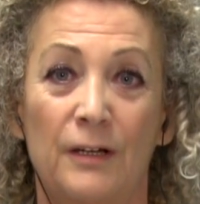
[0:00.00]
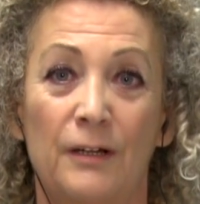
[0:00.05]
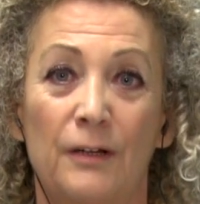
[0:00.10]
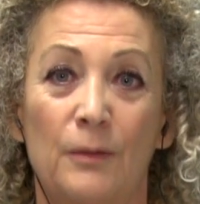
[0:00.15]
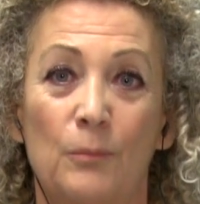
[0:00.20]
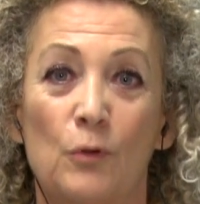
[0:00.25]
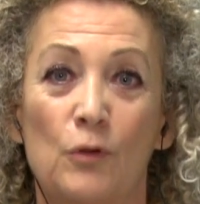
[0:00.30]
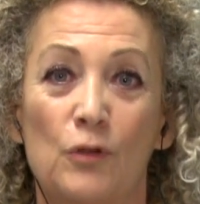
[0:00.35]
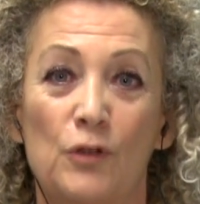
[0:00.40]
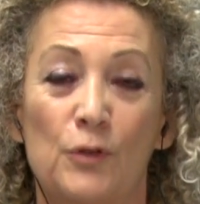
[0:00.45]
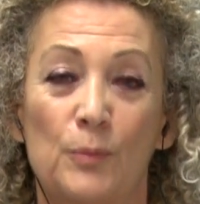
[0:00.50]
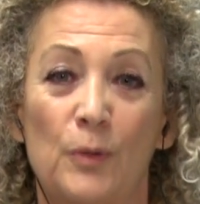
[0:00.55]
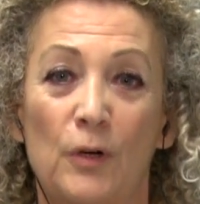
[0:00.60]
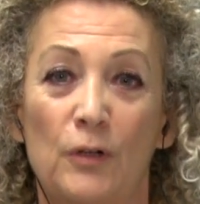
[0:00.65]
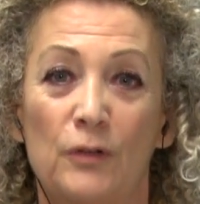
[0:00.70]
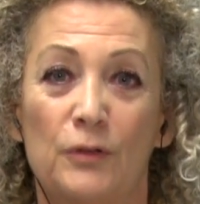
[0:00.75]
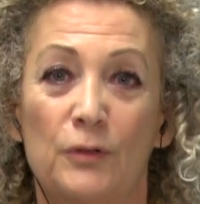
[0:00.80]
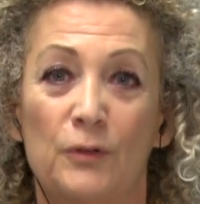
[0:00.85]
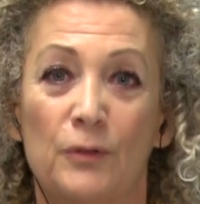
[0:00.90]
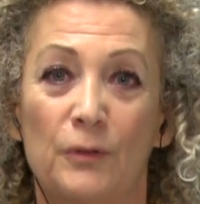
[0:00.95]
more
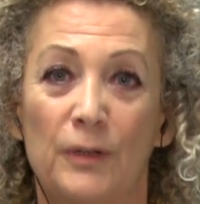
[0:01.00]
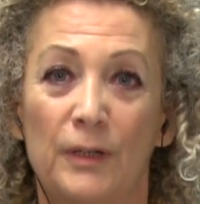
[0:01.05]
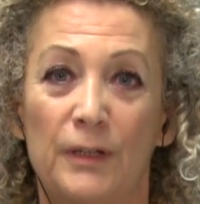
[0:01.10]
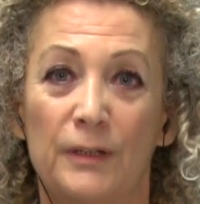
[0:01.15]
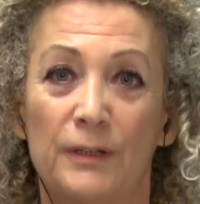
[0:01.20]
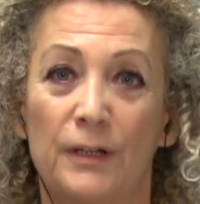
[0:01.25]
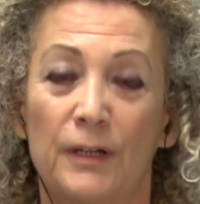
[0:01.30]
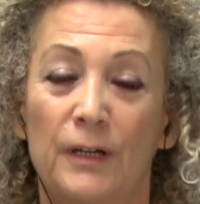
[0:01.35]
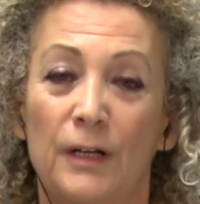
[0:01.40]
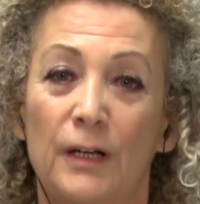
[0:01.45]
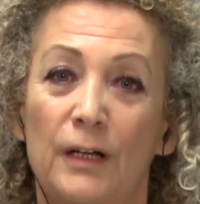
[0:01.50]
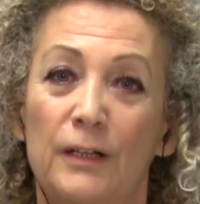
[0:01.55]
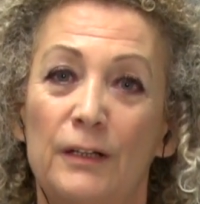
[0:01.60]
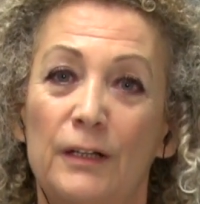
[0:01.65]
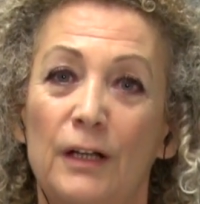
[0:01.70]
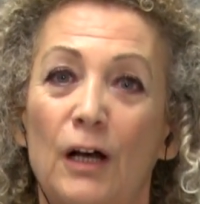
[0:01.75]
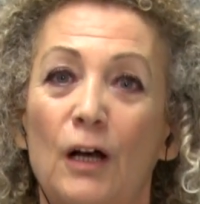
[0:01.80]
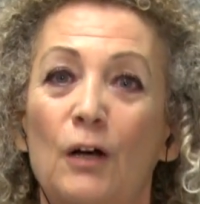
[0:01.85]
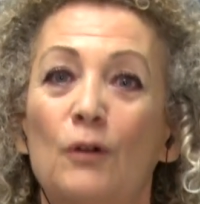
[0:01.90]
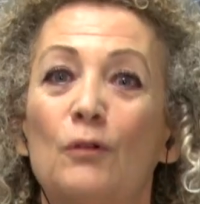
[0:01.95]
spots to it.
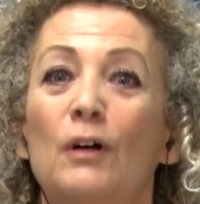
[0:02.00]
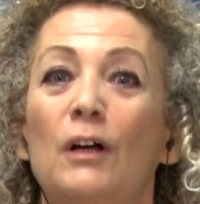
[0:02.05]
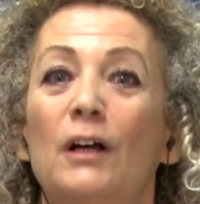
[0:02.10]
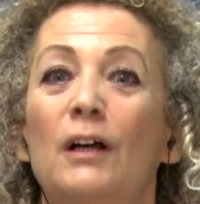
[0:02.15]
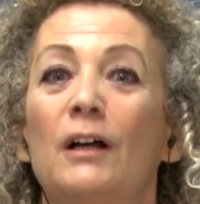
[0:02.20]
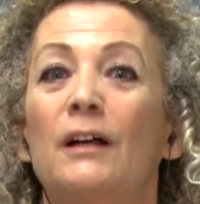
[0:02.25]
Now,